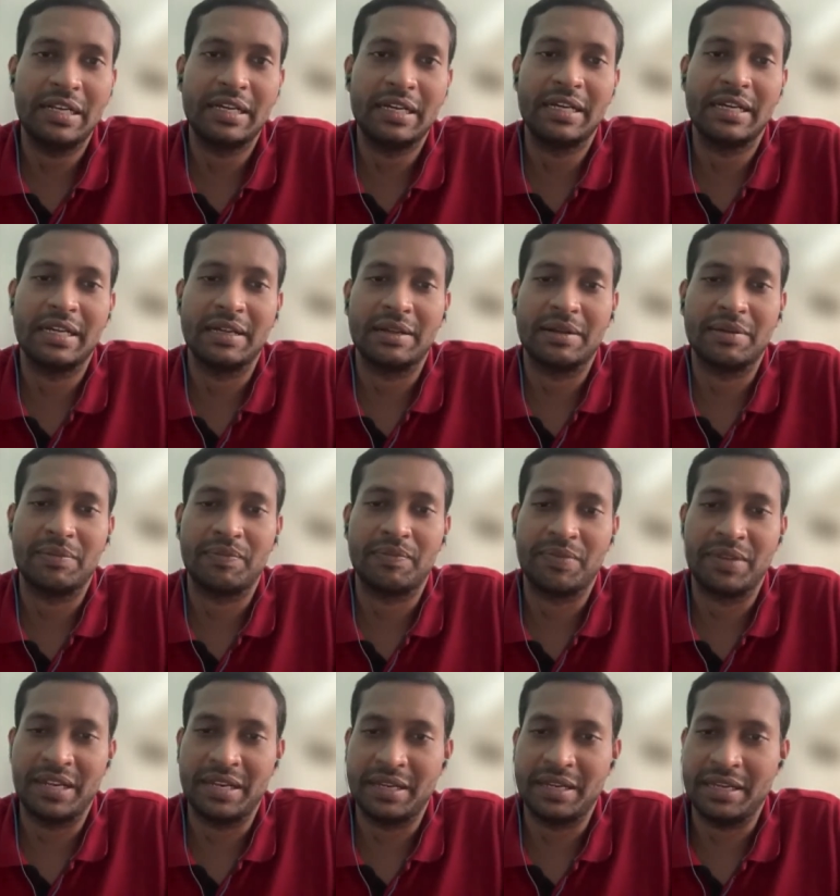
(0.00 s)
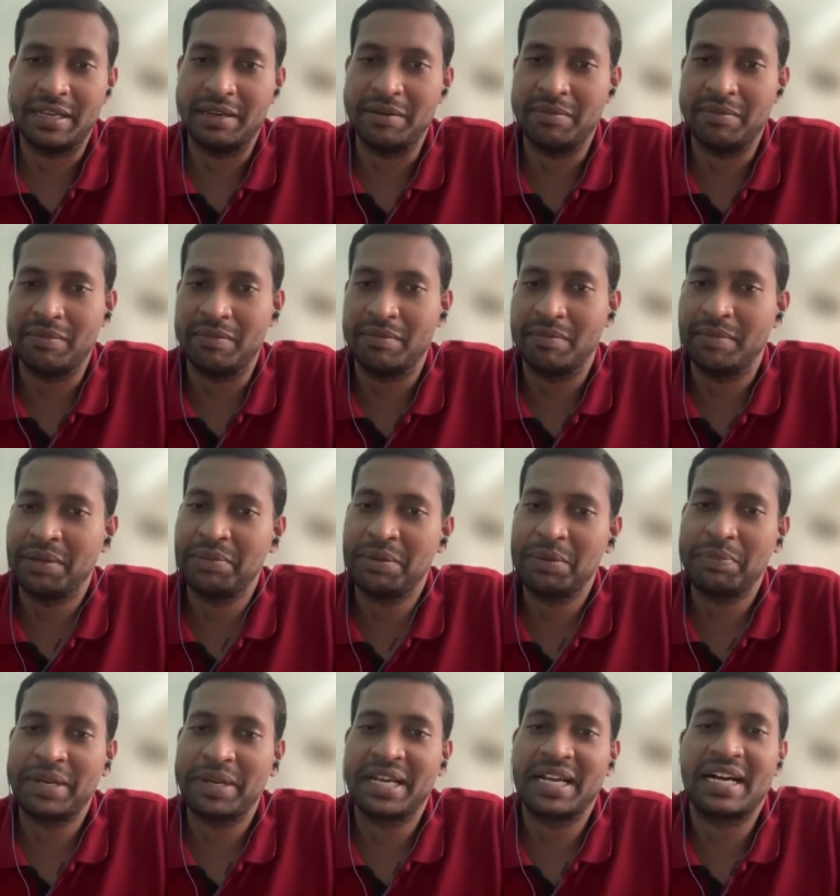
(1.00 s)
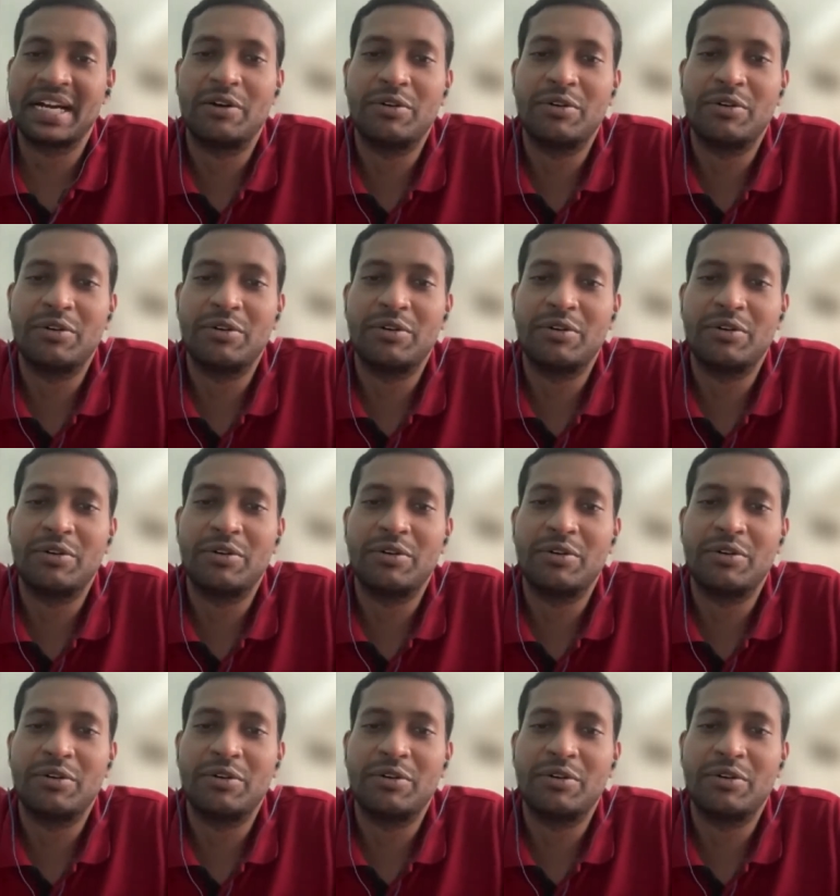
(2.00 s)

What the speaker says: and maybe bring